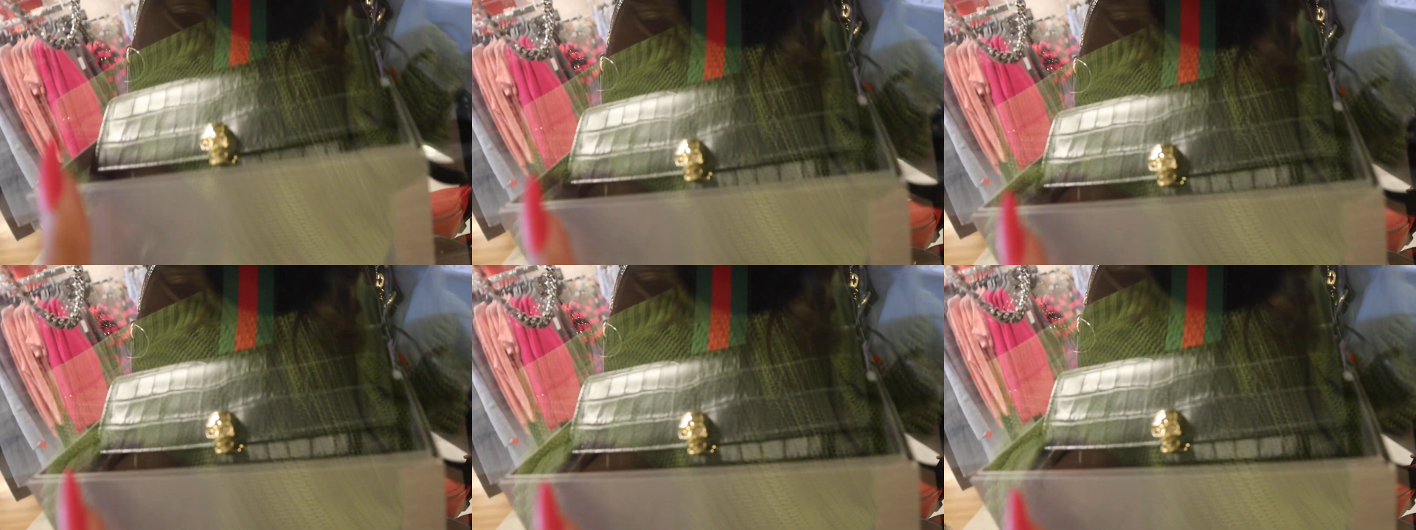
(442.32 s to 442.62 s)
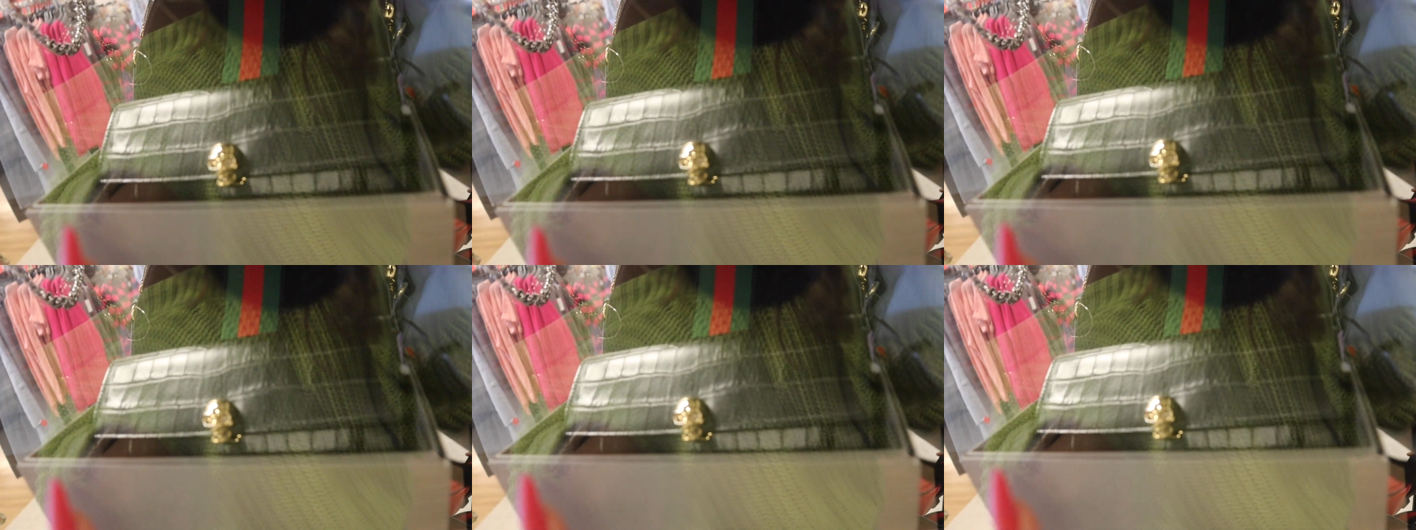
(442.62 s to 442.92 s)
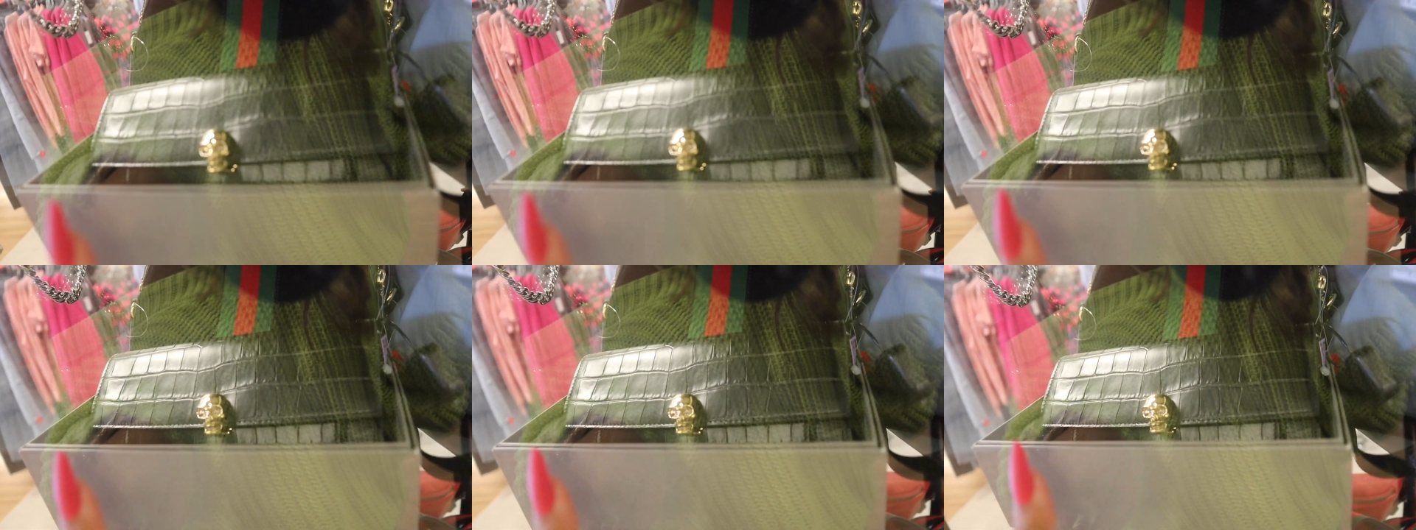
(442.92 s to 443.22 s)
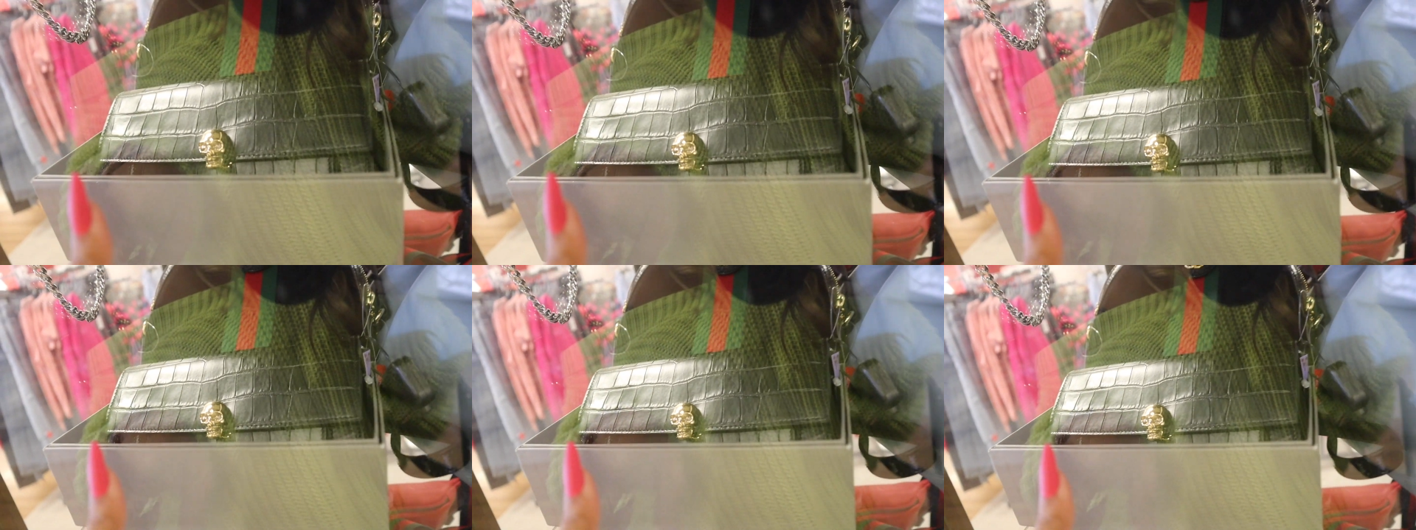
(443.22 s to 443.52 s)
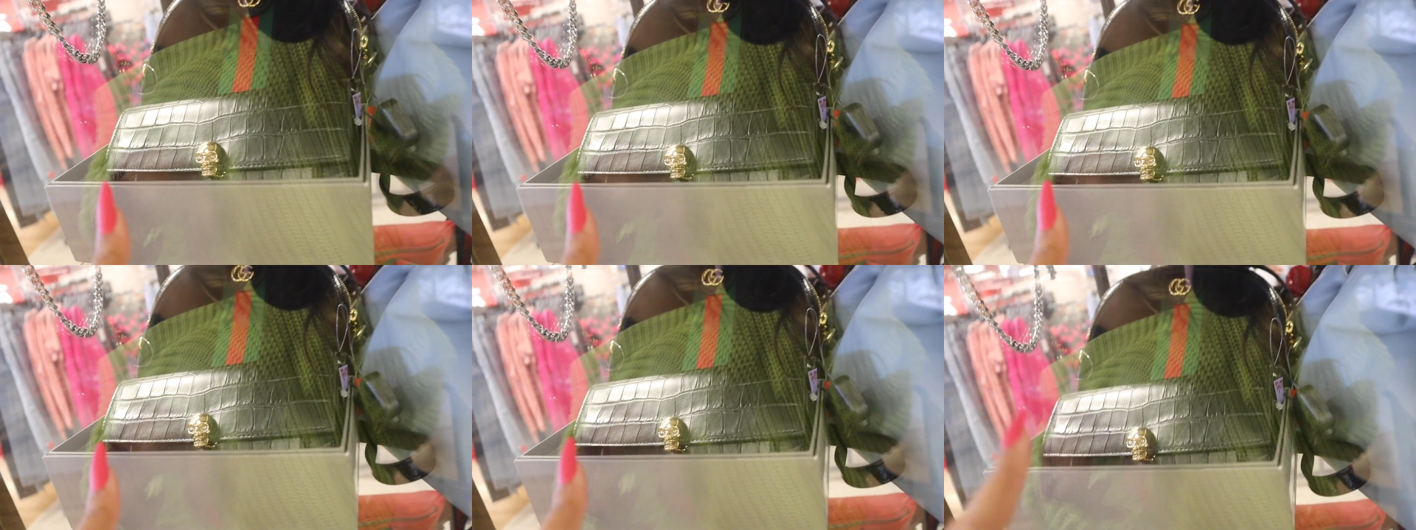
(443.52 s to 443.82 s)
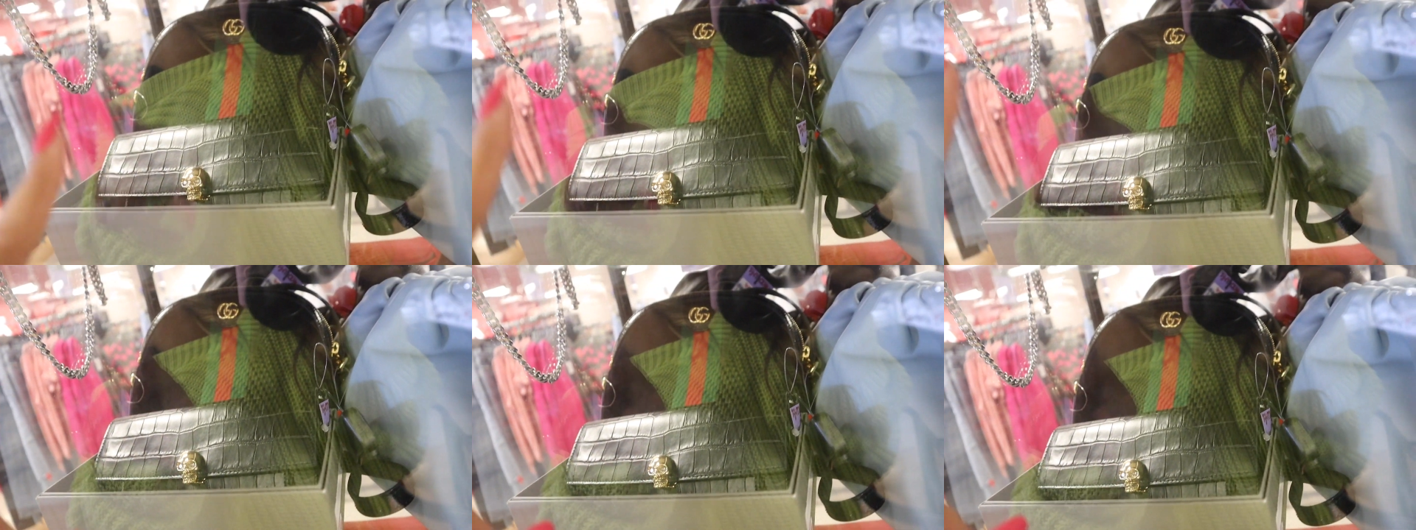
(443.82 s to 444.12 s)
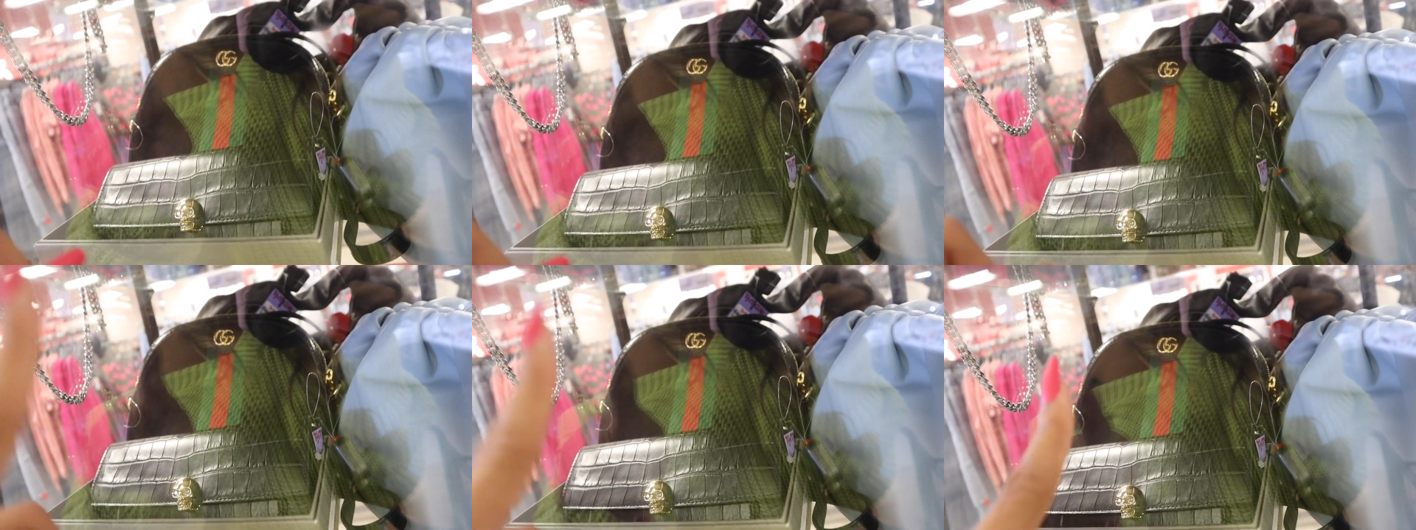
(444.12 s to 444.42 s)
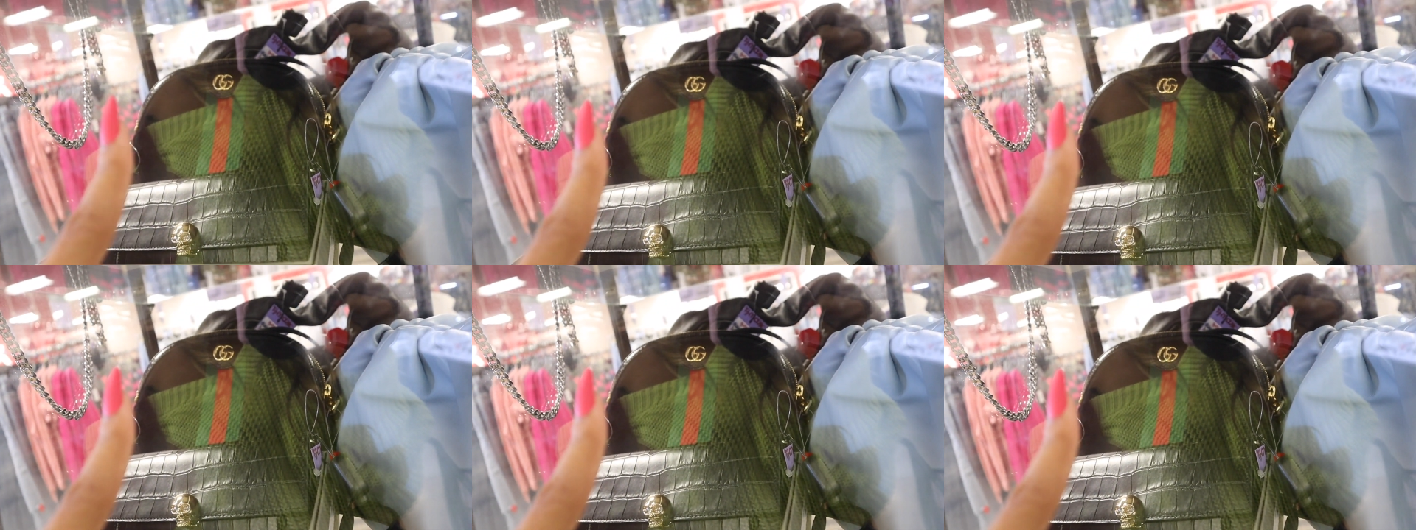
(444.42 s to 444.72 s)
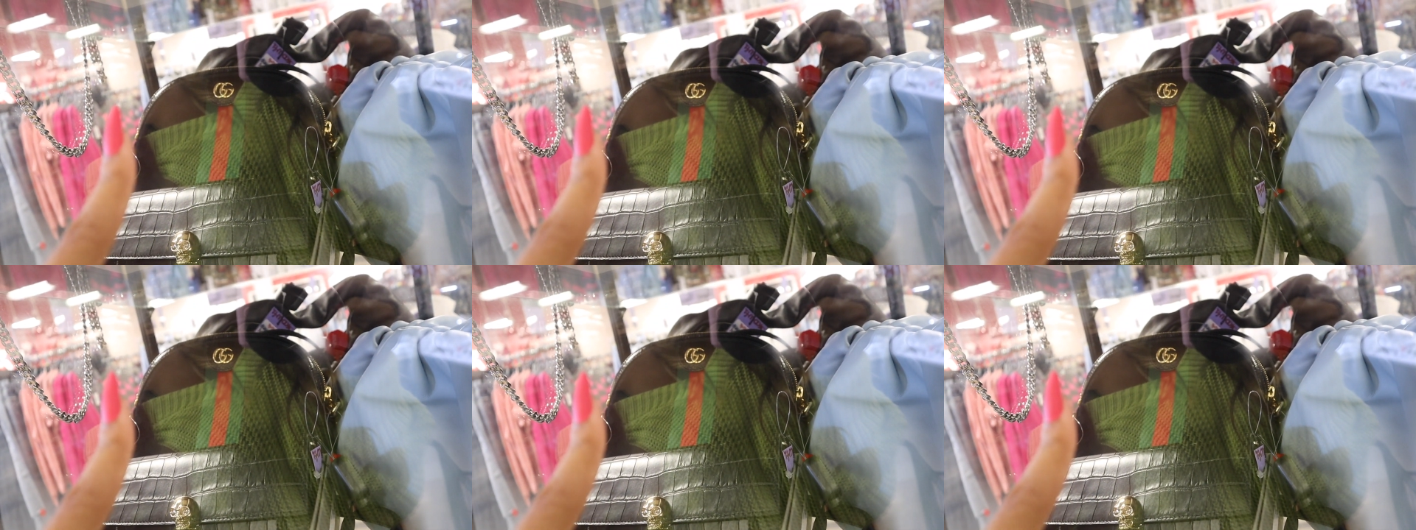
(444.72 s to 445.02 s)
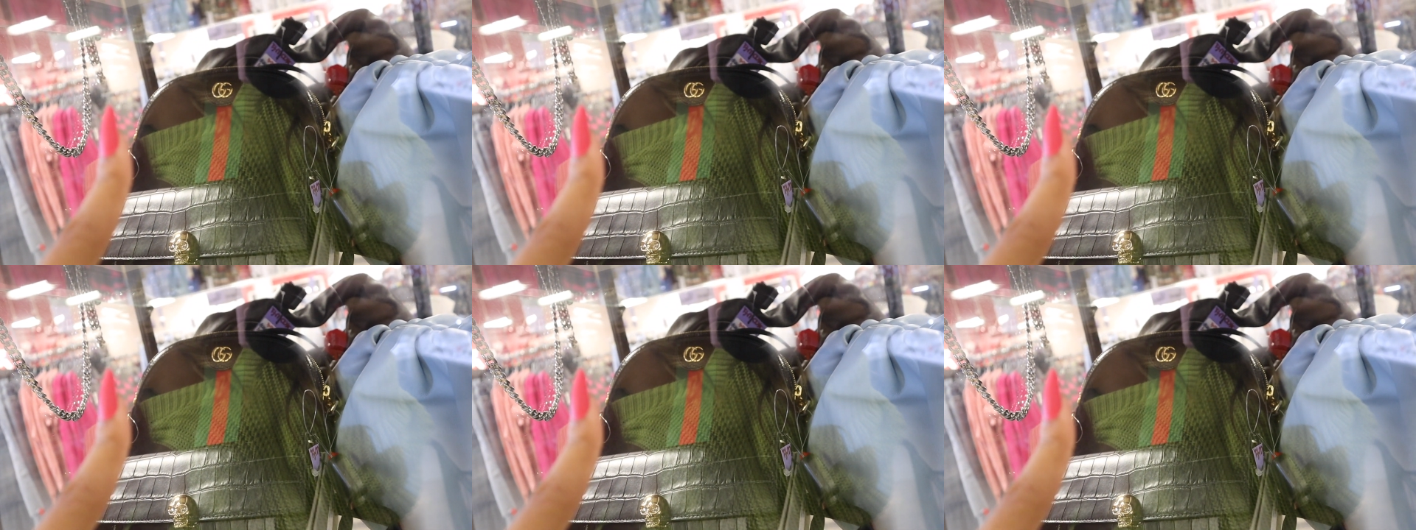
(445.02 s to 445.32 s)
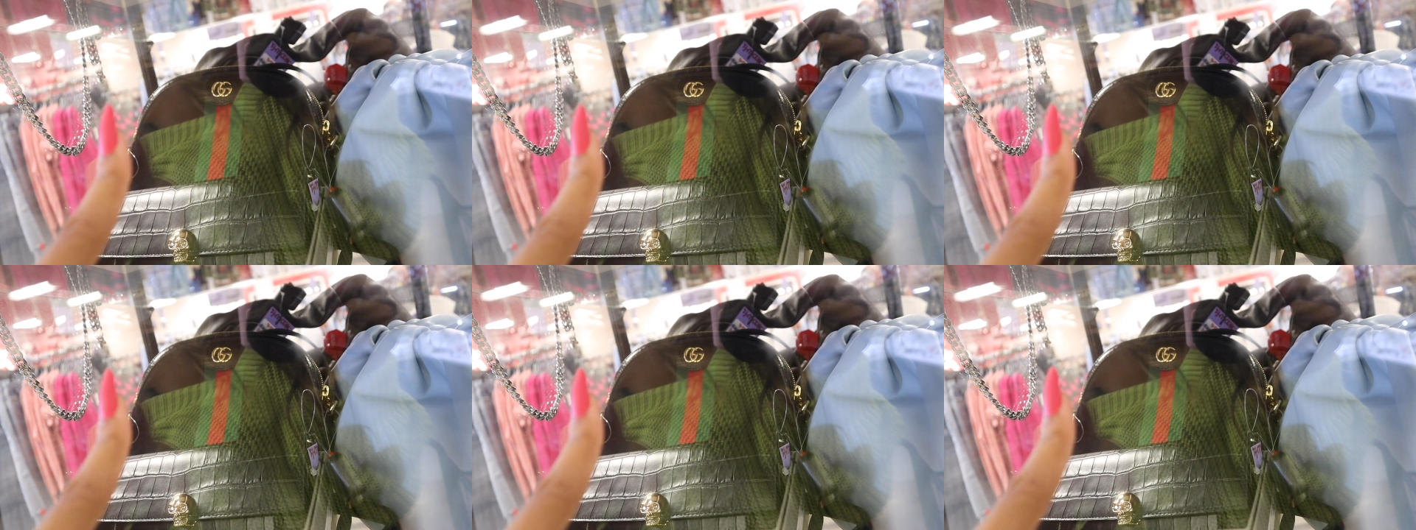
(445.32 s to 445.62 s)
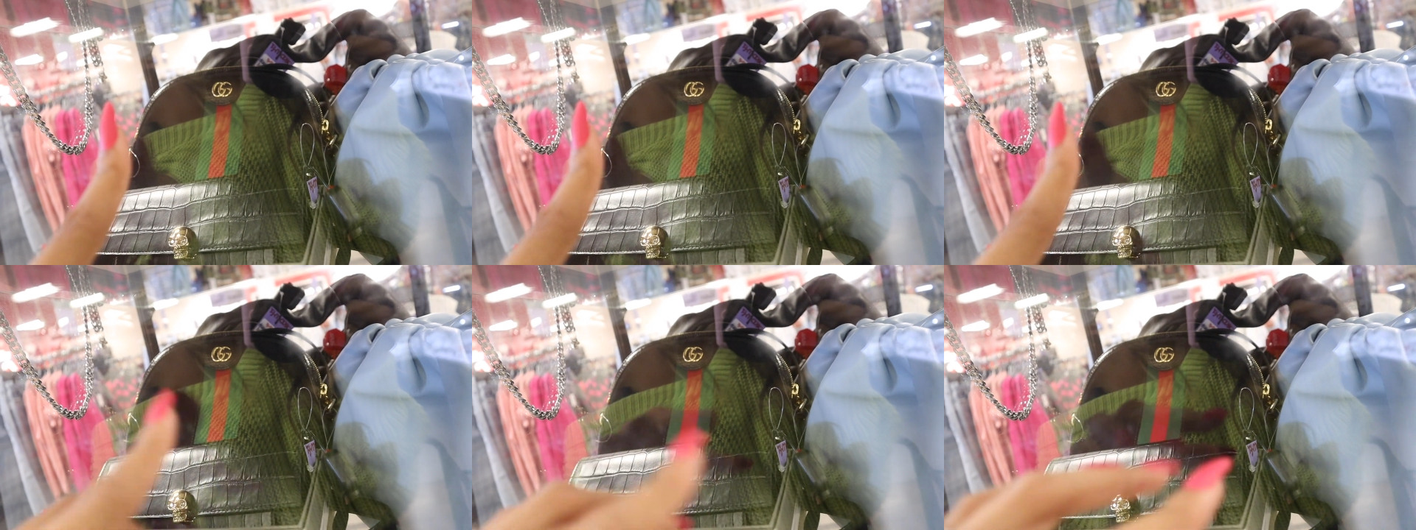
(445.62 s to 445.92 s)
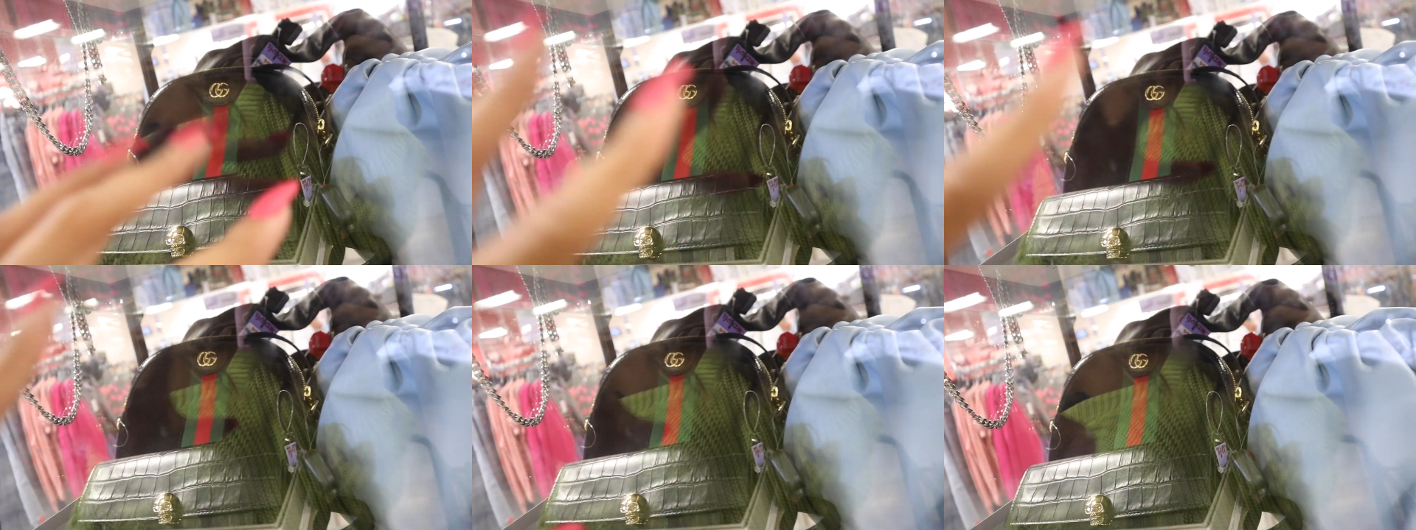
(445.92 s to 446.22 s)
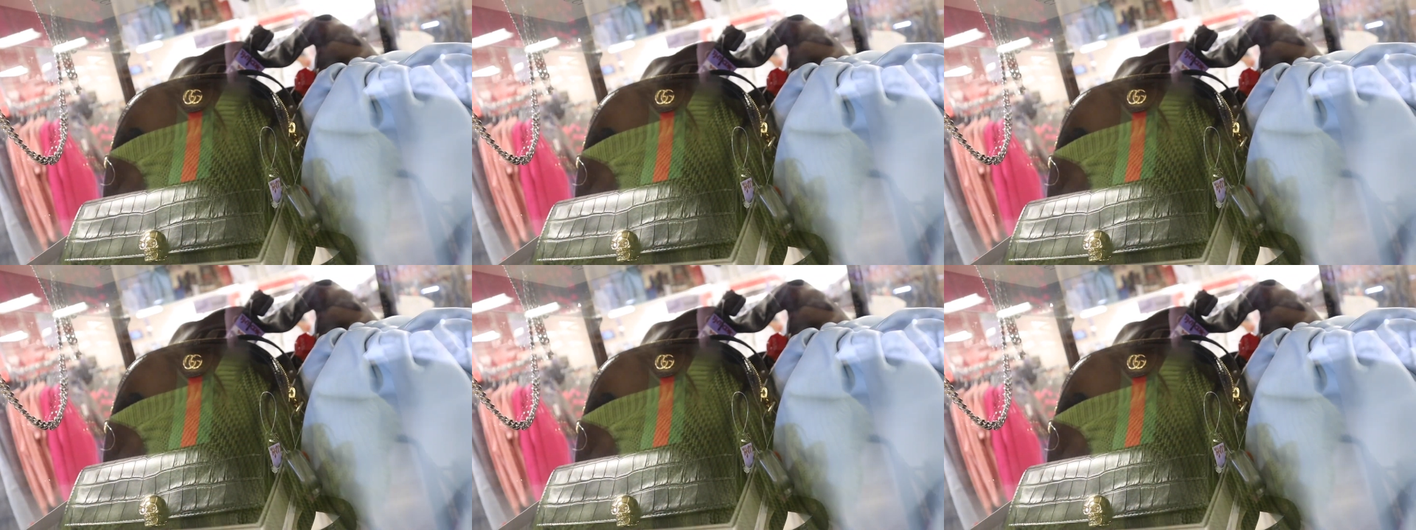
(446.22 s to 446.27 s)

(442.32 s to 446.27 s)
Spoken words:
[unreadable: no face in view]